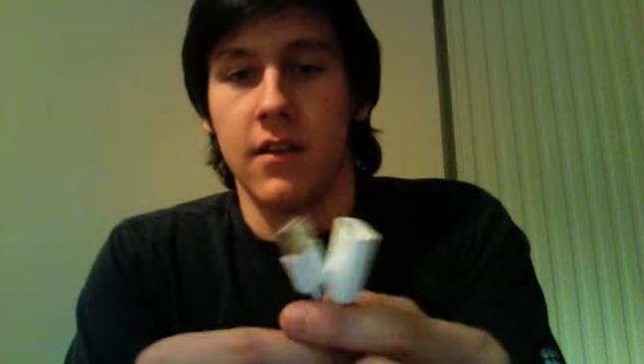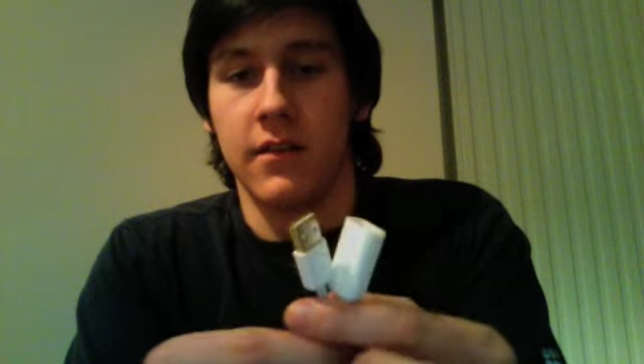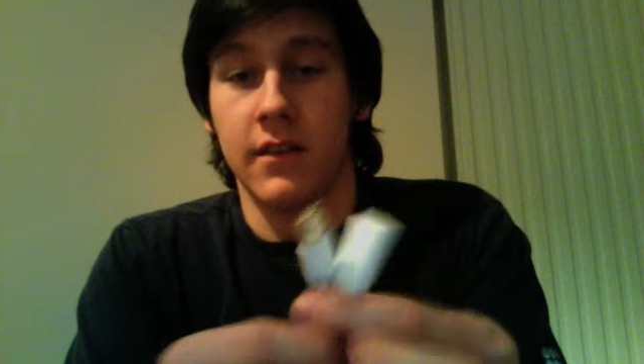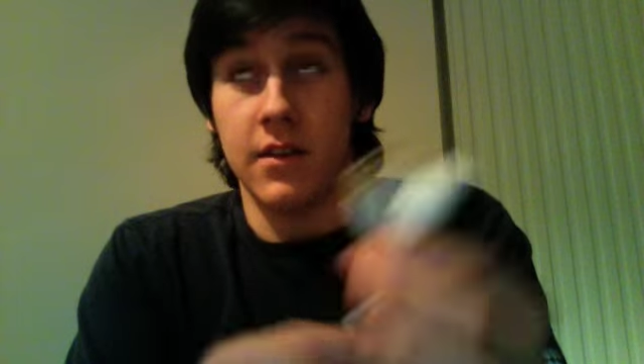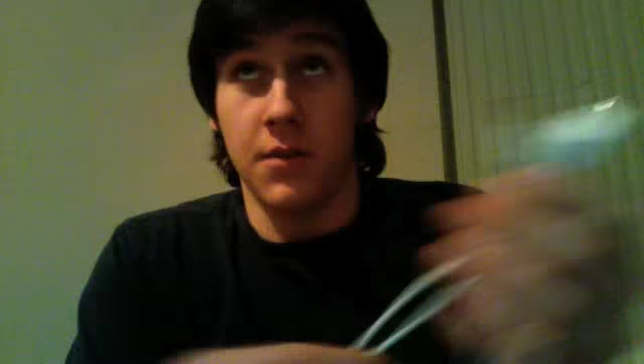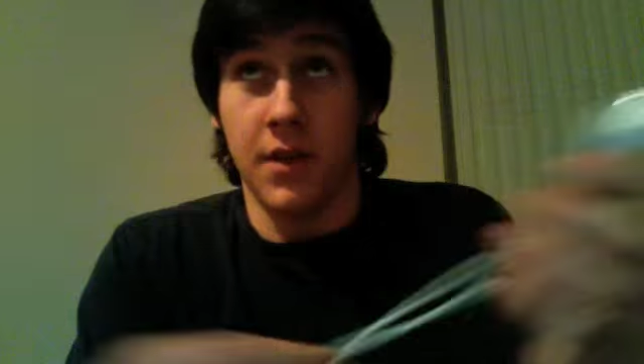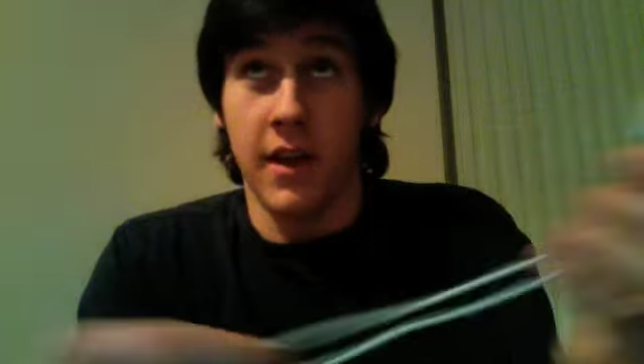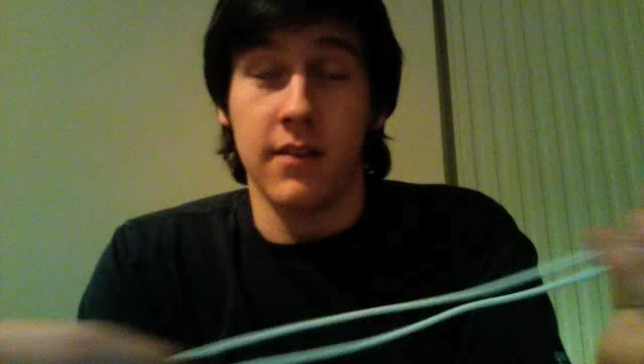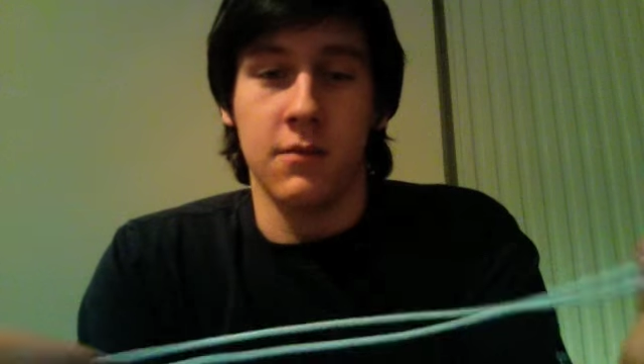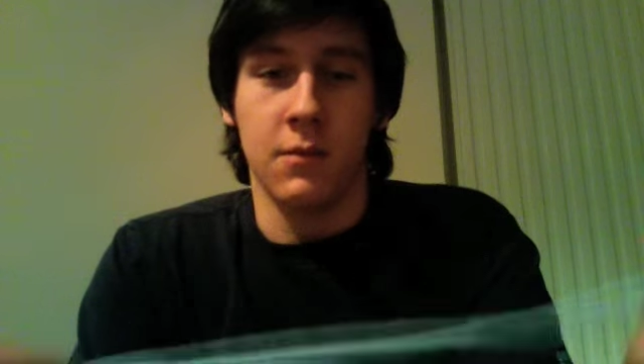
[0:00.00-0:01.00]
that you
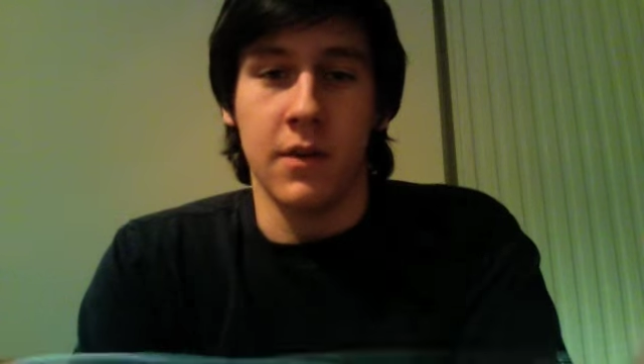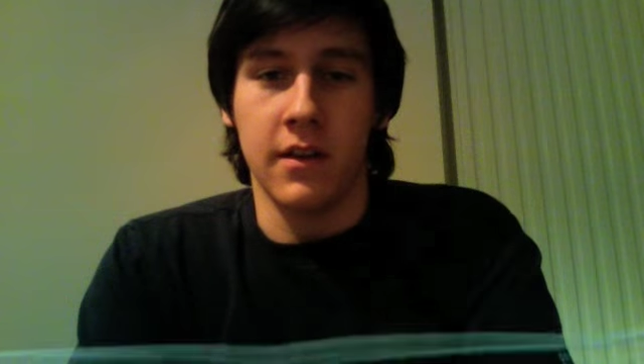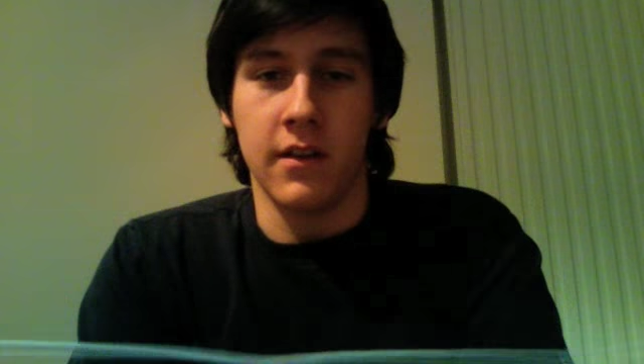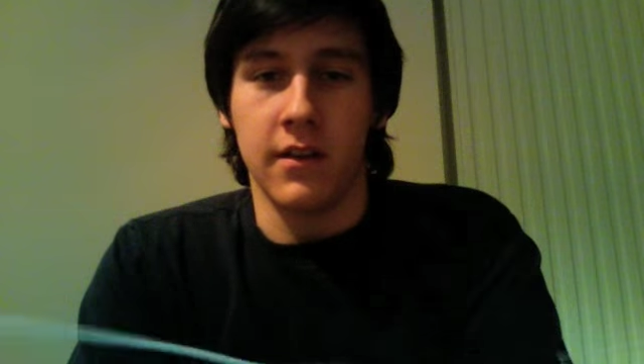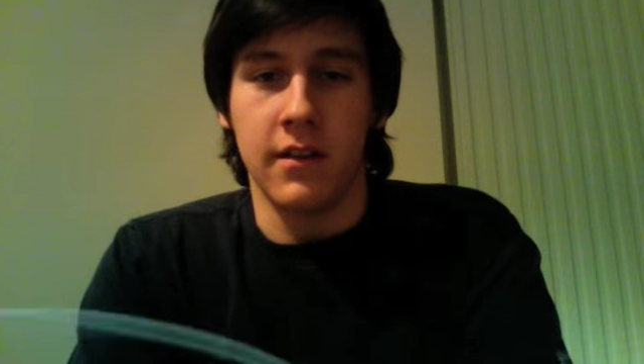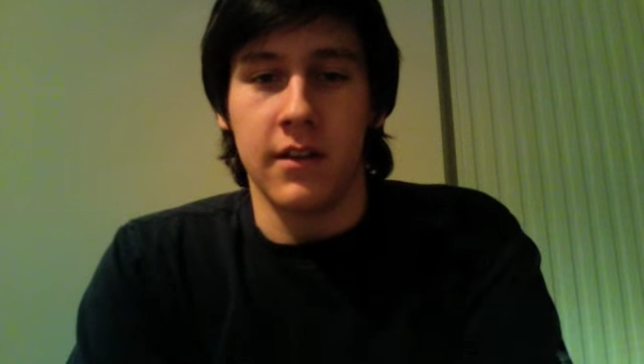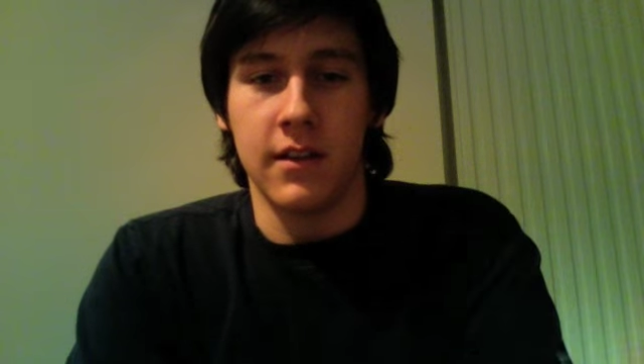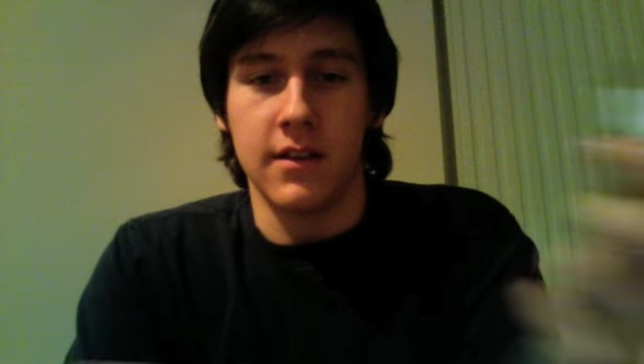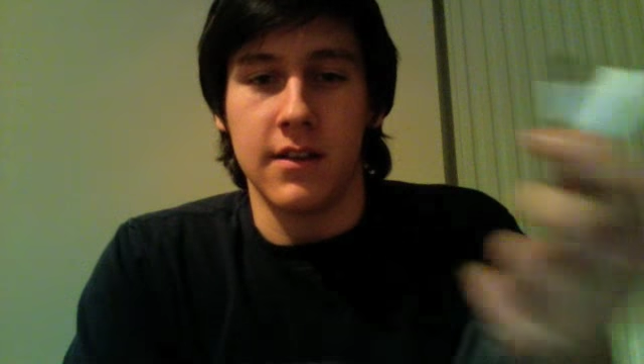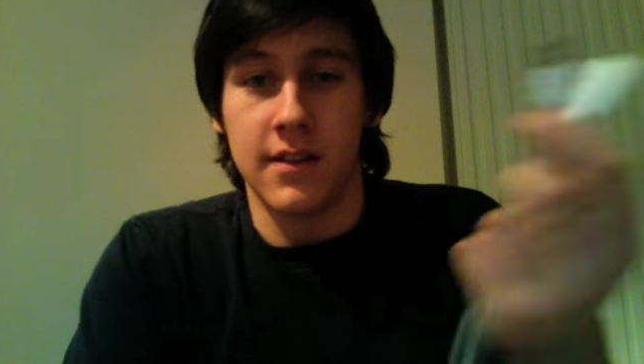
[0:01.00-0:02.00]
get with
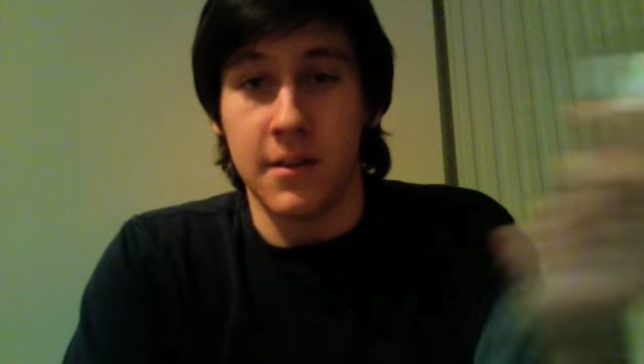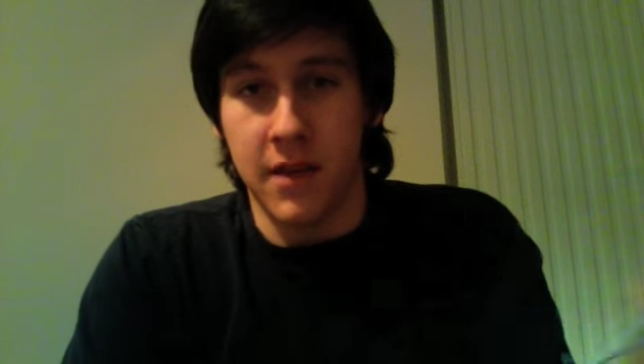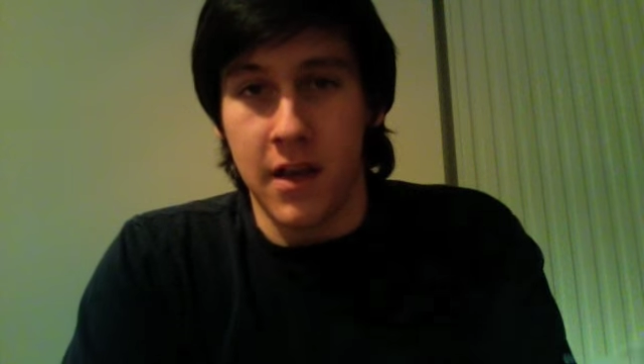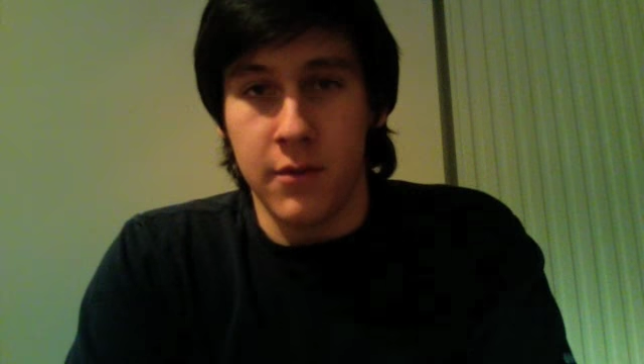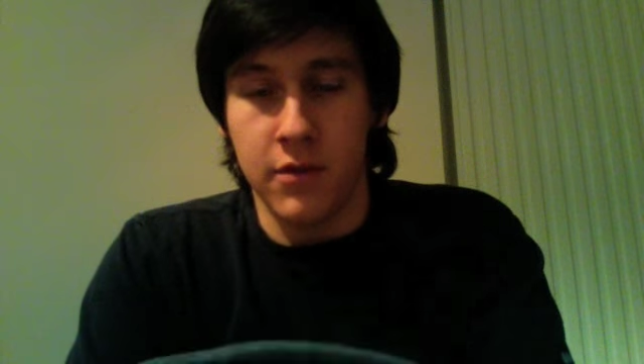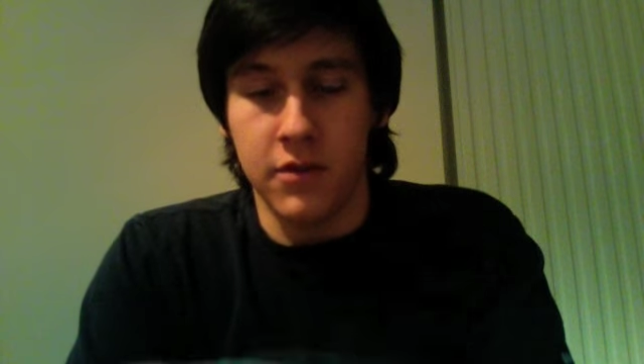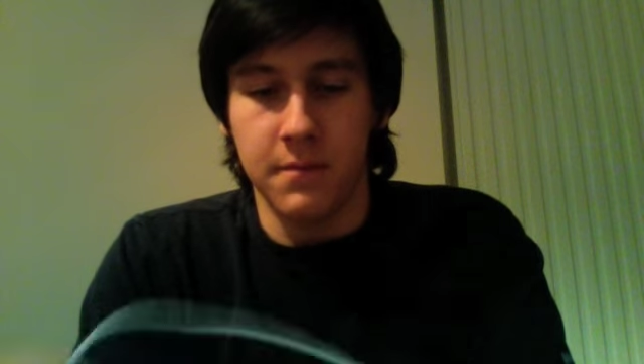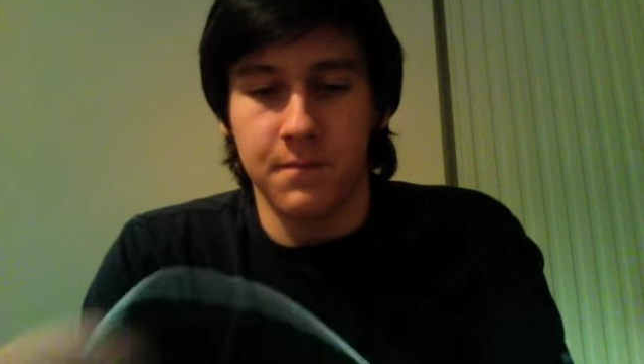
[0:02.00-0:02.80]
the Slim keyboard,